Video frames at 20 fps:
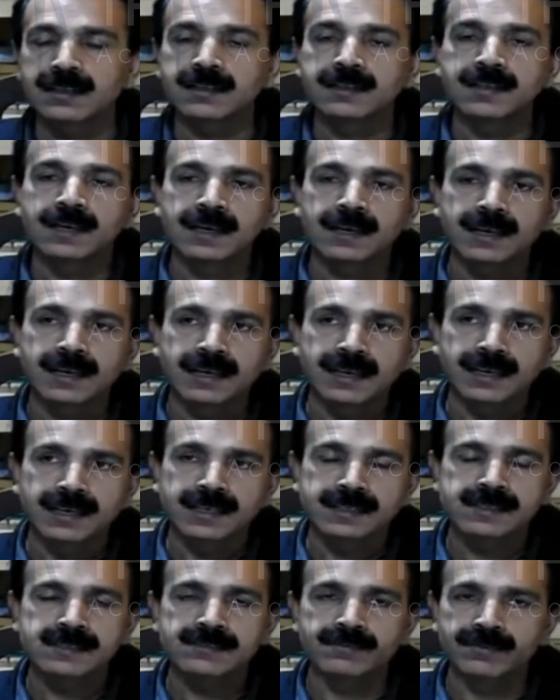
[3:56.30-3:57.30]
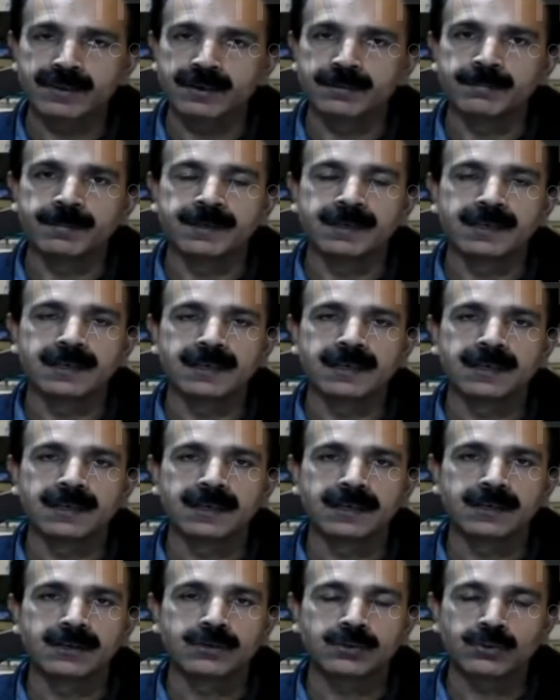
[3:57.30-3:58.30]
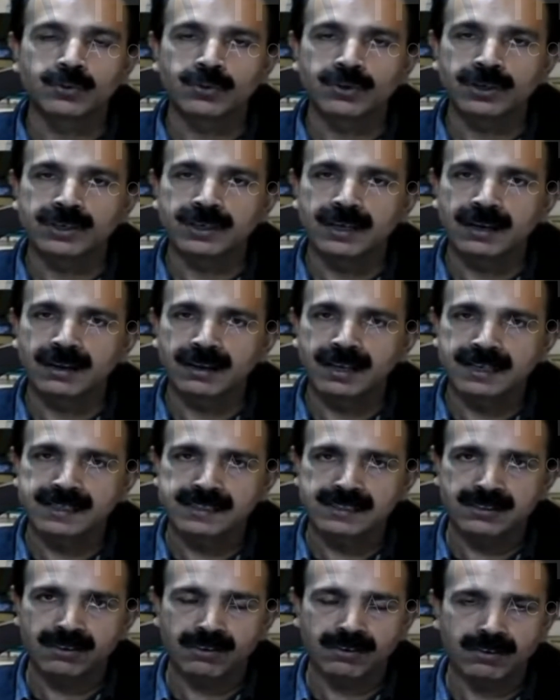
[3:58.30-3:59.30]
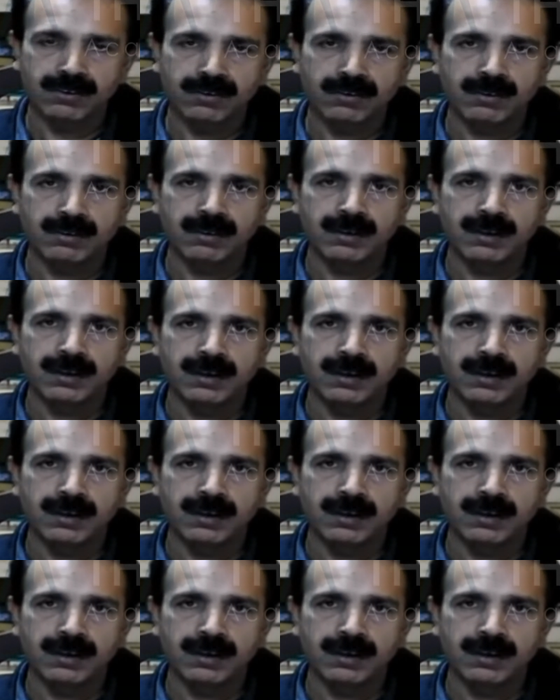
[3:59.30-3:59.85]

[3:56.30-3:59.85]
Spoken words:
the case will be totally against the law,